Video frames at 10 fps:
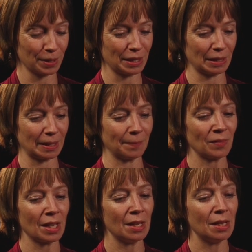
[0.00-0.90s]
recently
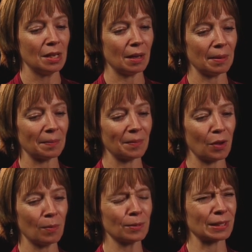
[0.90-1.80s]
um,
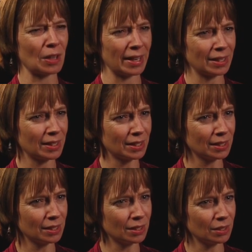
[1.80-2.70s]
almost
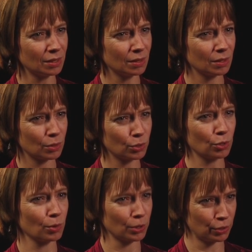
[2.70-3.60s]
lionizes those
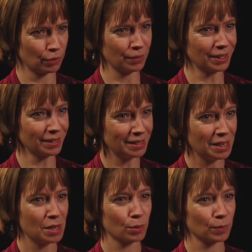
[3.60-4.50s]
who are serving
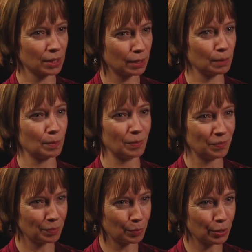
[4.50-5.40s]
really
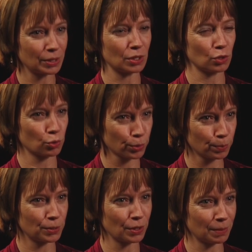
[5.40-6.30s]
puts
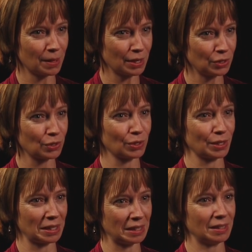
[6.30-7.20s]
troops on a
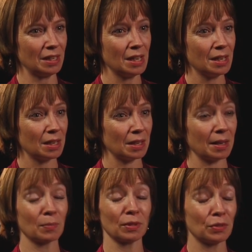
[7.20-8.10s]
pedestal, and uh,
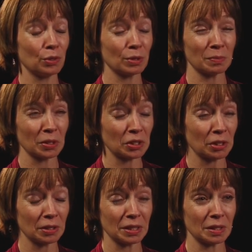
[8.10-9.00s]
I believe the U.S.
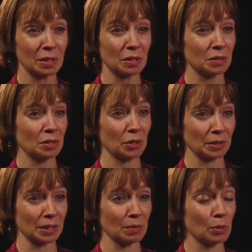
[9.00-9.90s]
military is
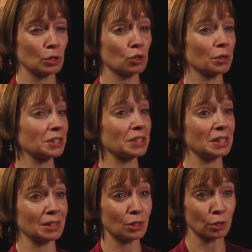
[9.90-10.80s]
currently the most
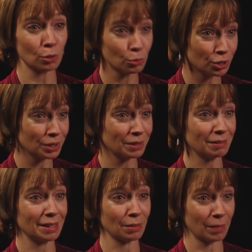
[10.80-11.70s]
trusted
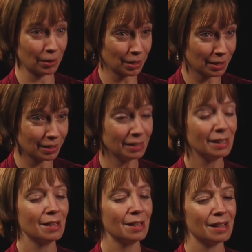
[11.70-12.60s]
institution in America.
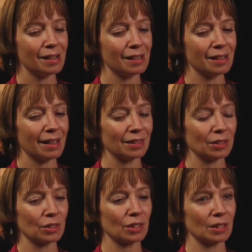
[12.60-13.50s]
Uh, and
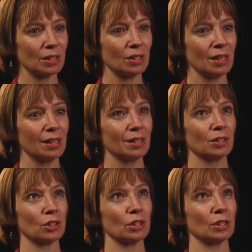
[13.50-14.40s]
there's this
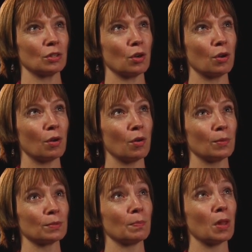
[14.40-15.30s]
just this
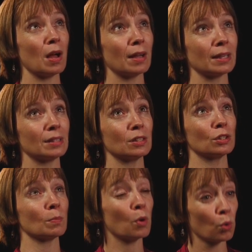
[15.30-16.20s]
almost blind
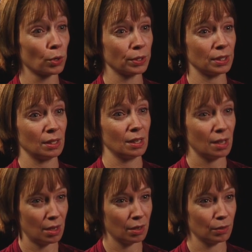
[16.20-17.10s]
support
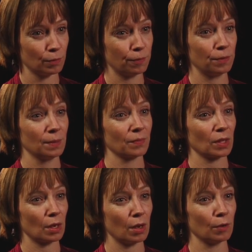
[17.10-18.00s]
of
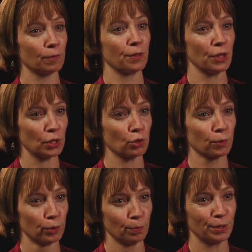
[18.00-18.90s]
of the
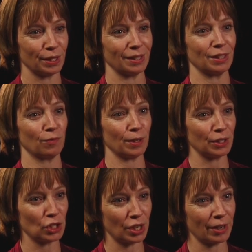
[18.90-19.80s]
troops in this
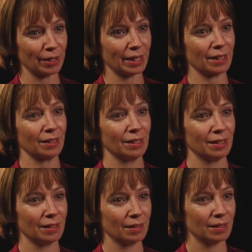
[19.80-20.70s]
very generic
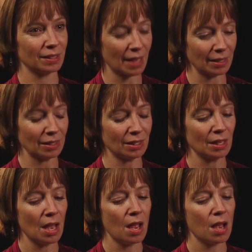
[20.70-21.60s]
sense,
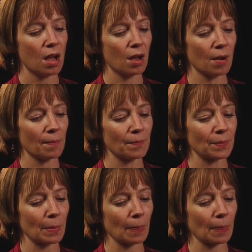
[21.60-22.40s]
um,